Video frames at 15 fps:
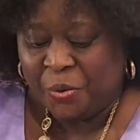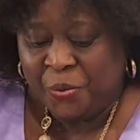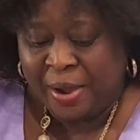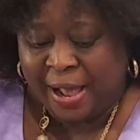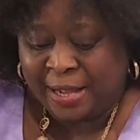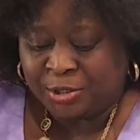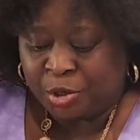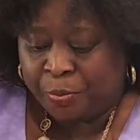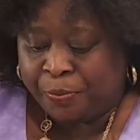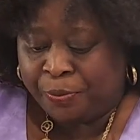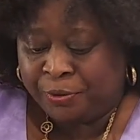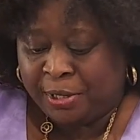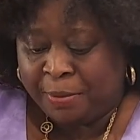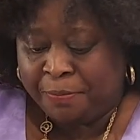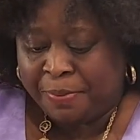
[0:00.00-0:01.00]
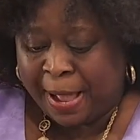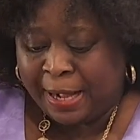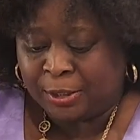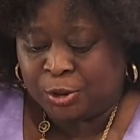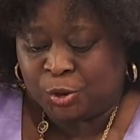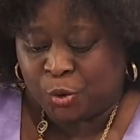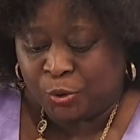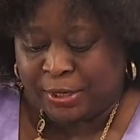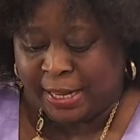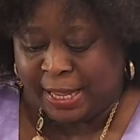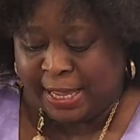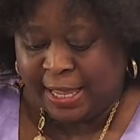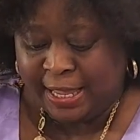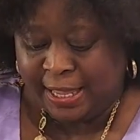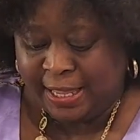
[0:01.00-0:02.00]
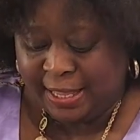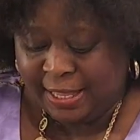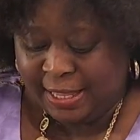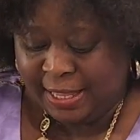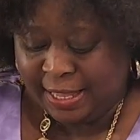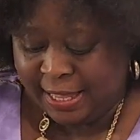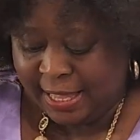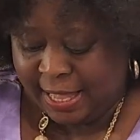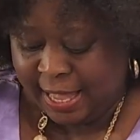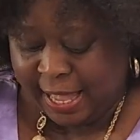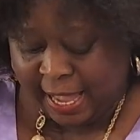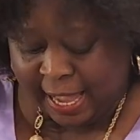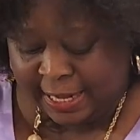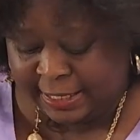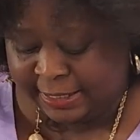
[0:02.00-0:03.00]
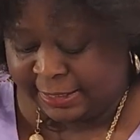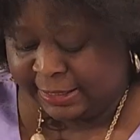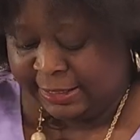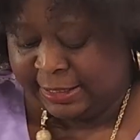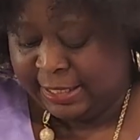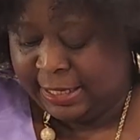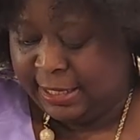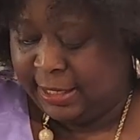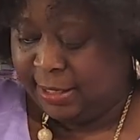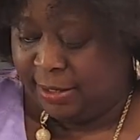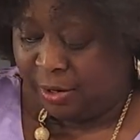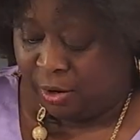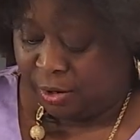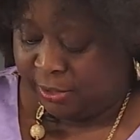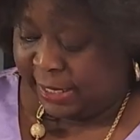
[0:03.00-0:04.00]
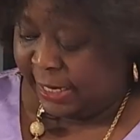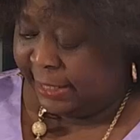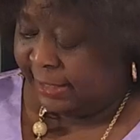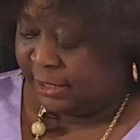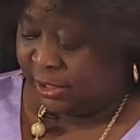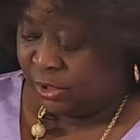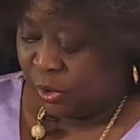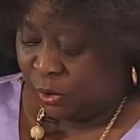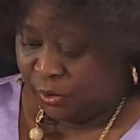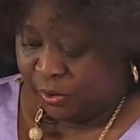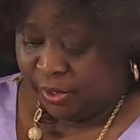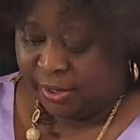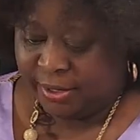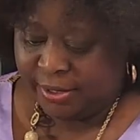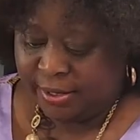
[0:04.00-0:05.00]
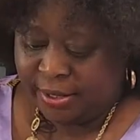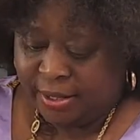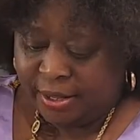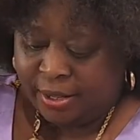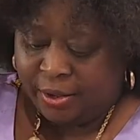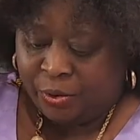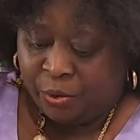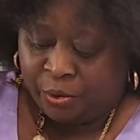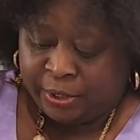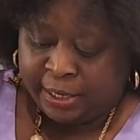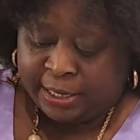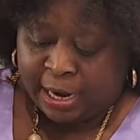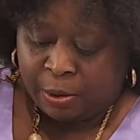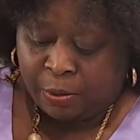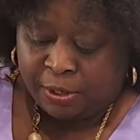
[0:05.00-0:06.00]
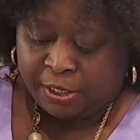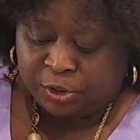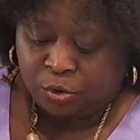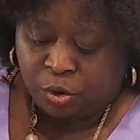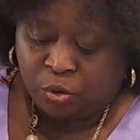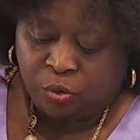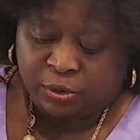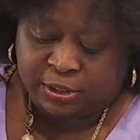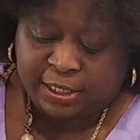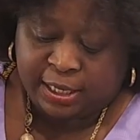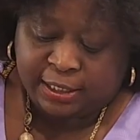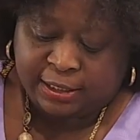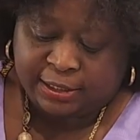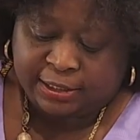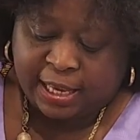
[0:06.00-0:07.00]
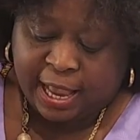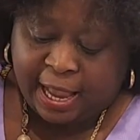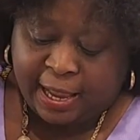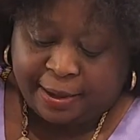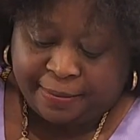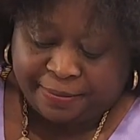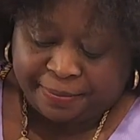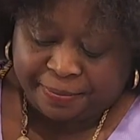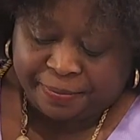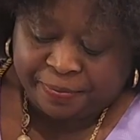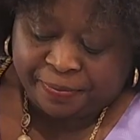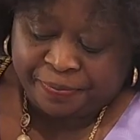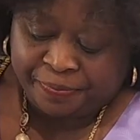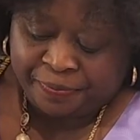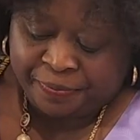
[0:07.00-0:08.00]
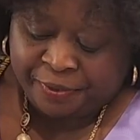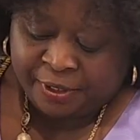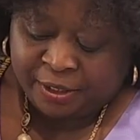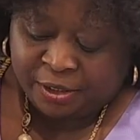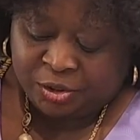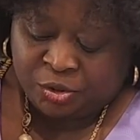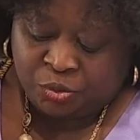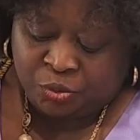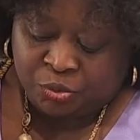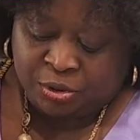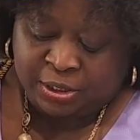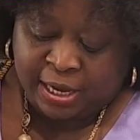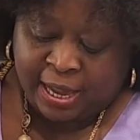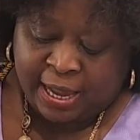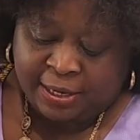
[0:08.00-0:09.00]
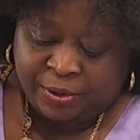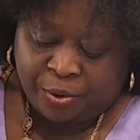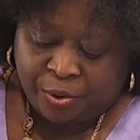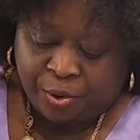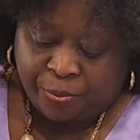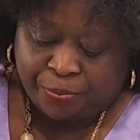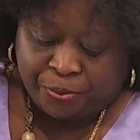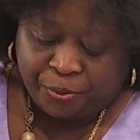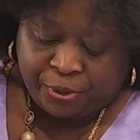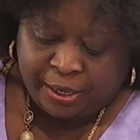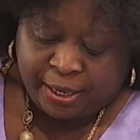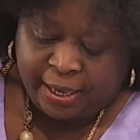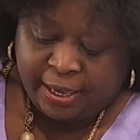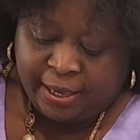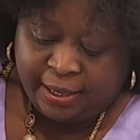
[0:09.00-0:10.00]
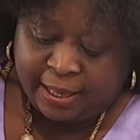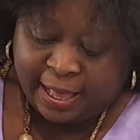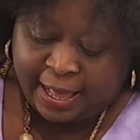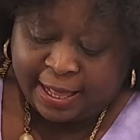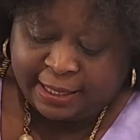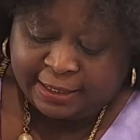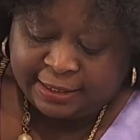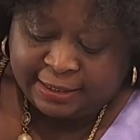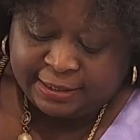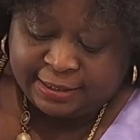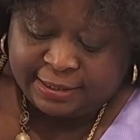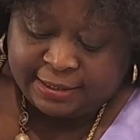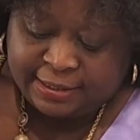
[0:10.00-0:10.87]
we have to put it back today, and it's still under the sun. Okay, that one is going to take time to dry it up. Okay, guys.